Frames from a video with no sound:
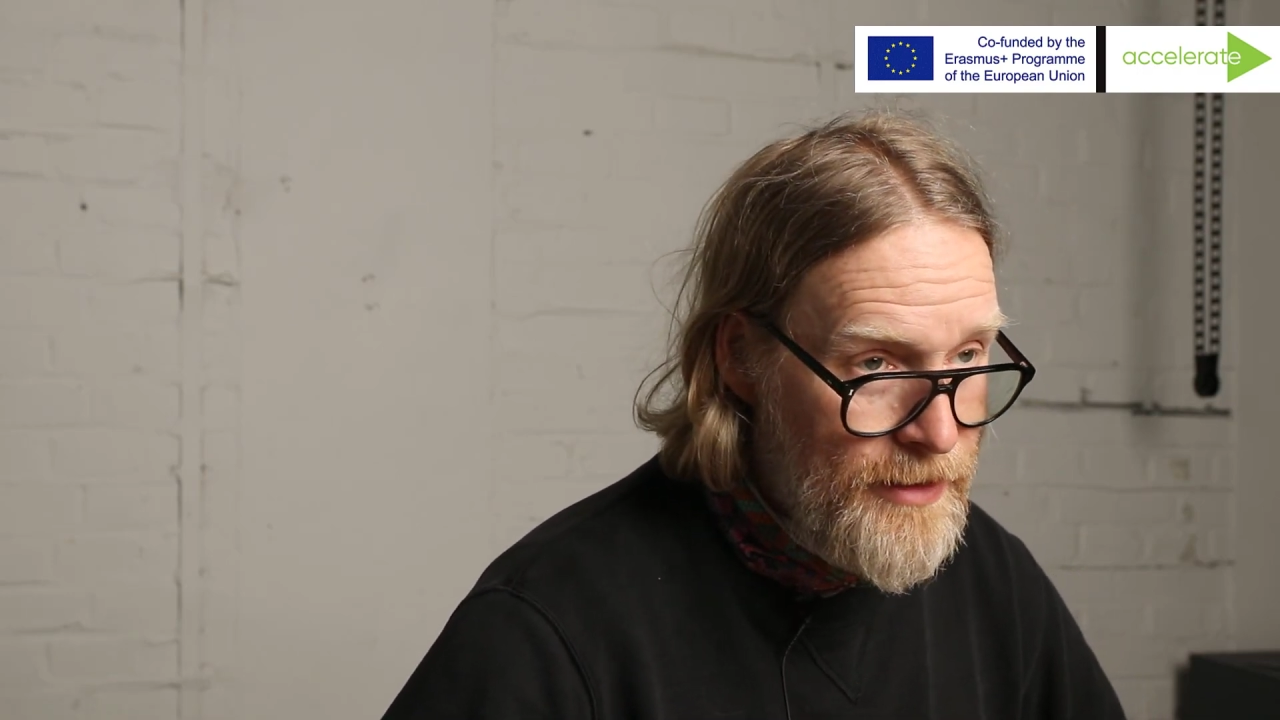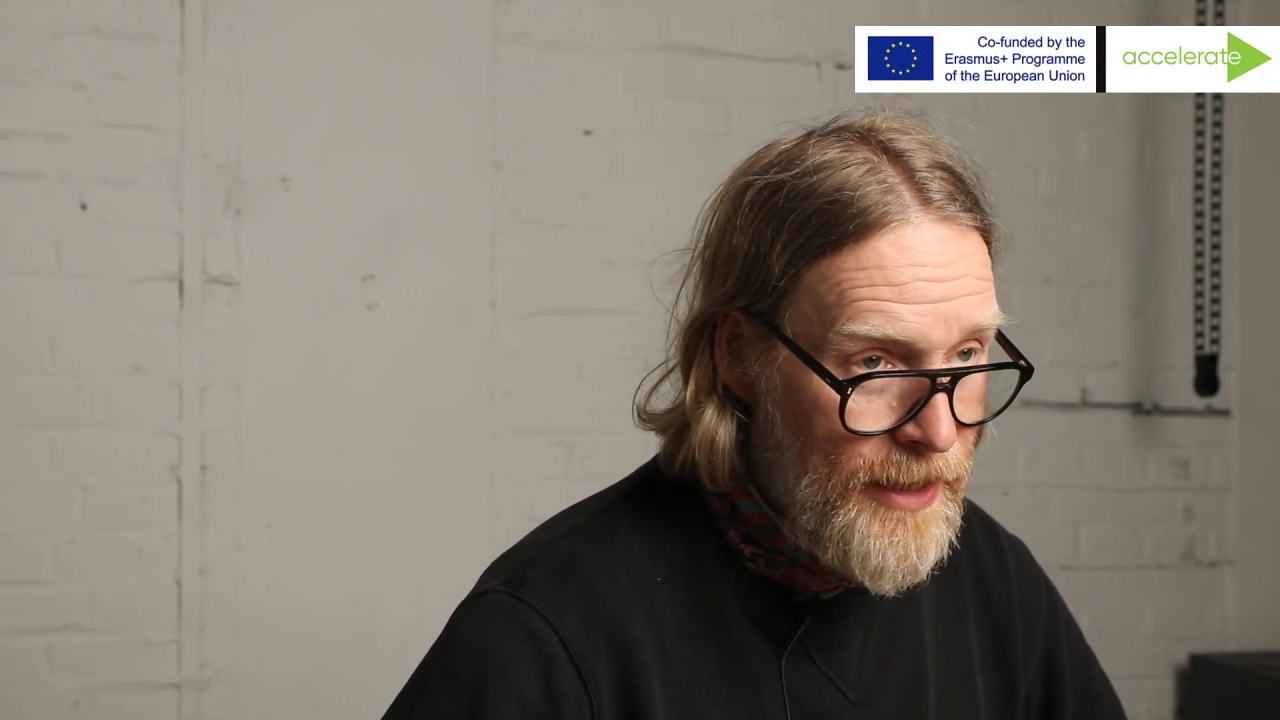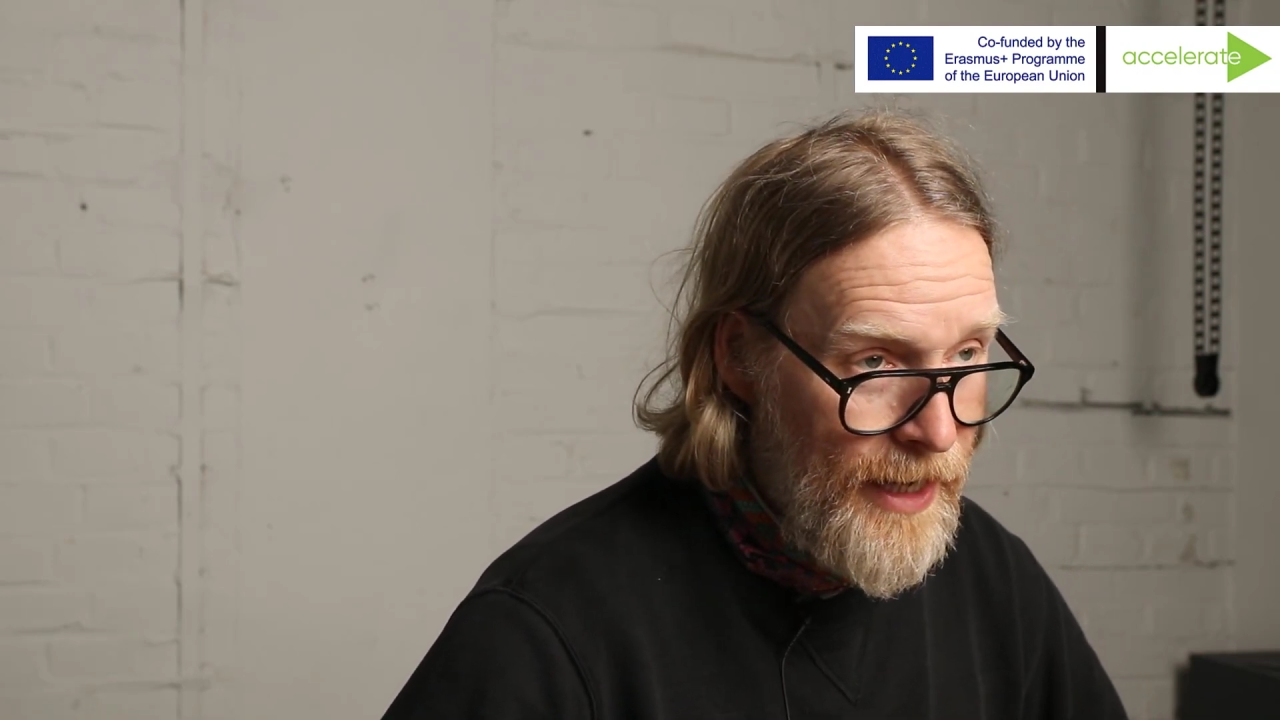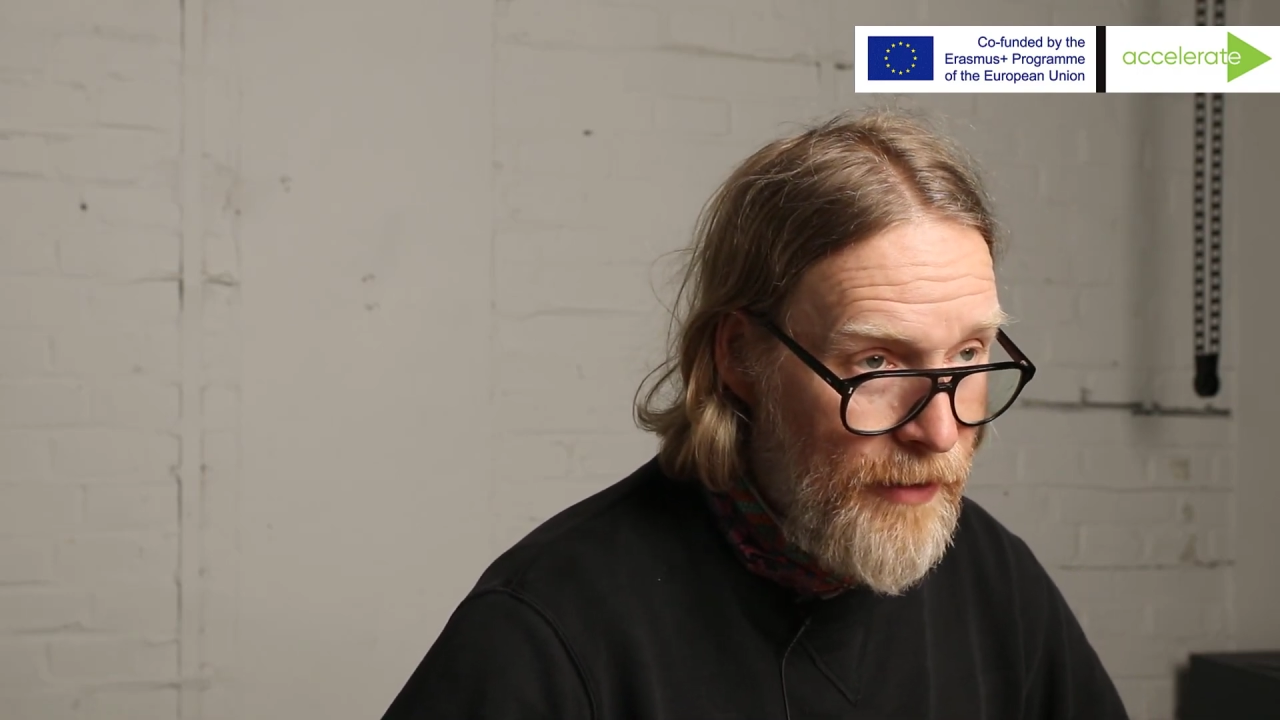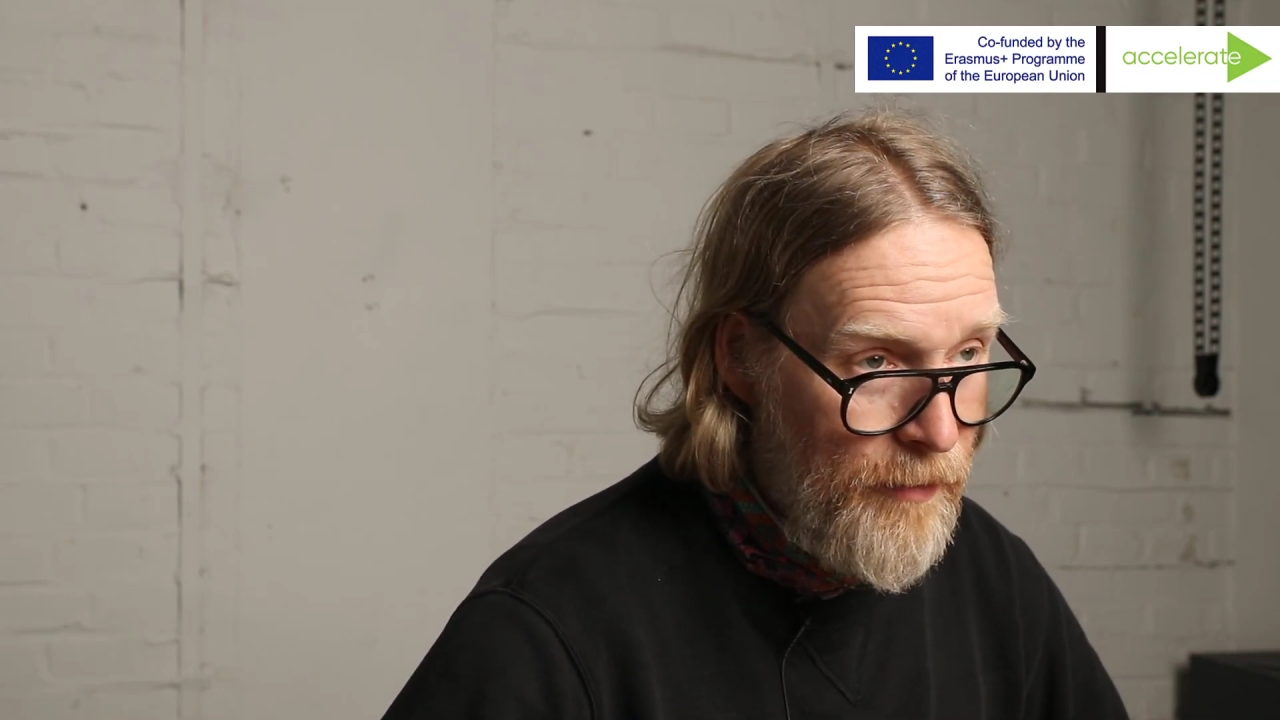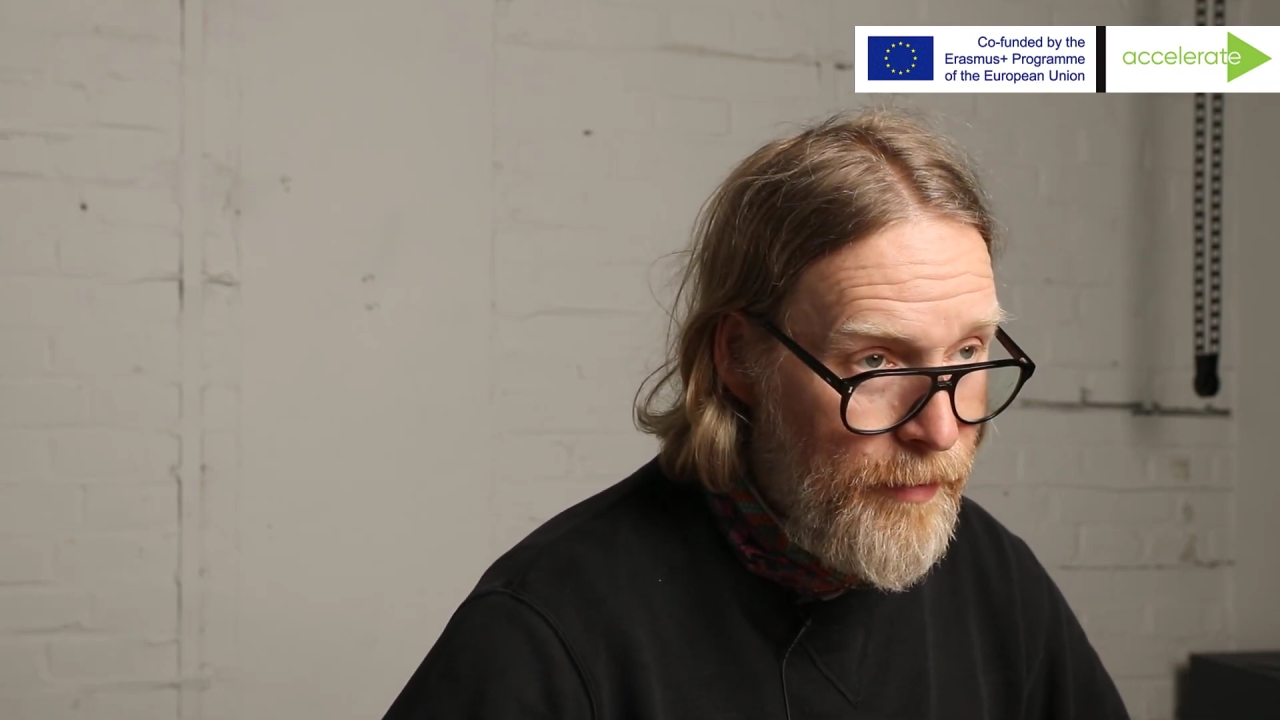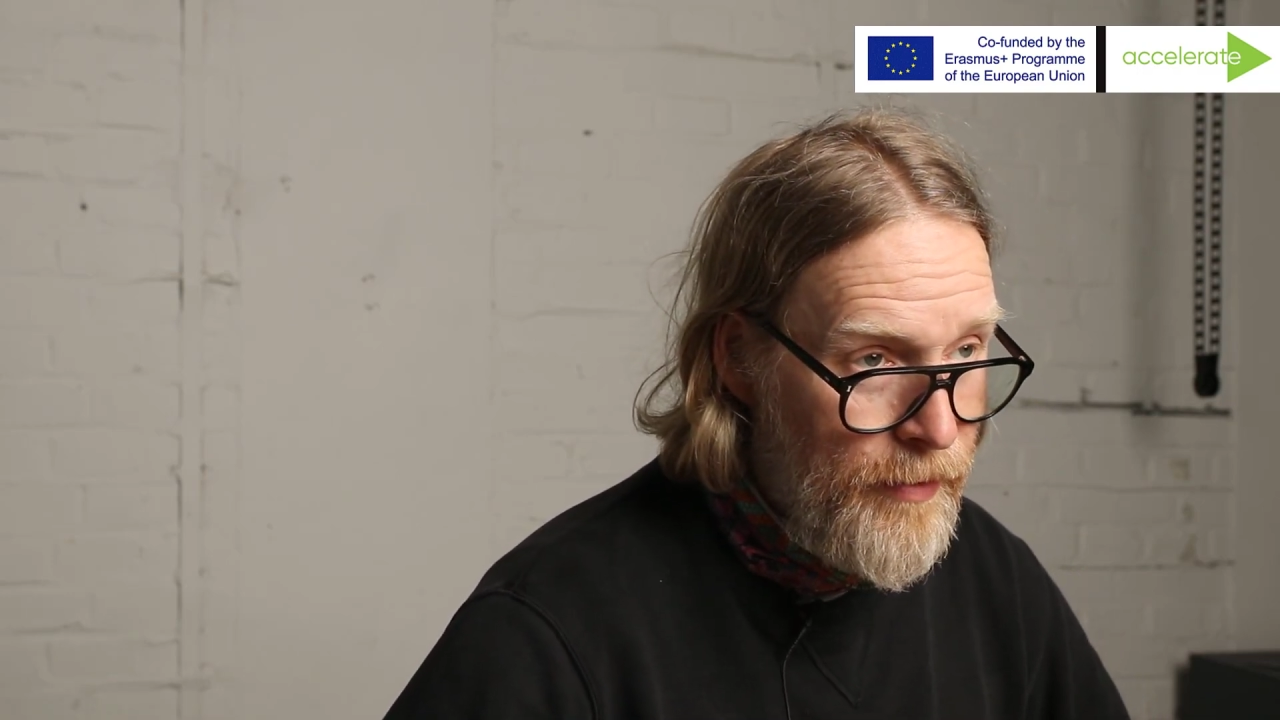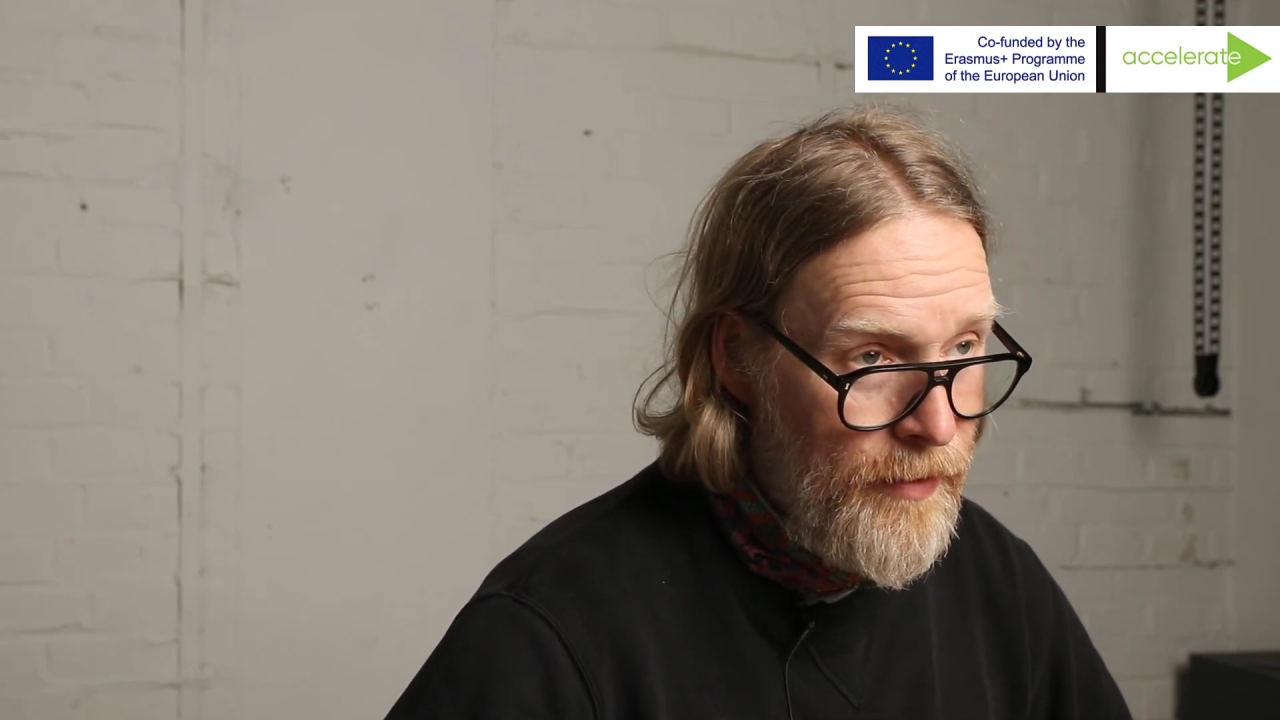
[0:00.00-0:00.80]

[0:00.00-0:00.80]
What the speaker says: to help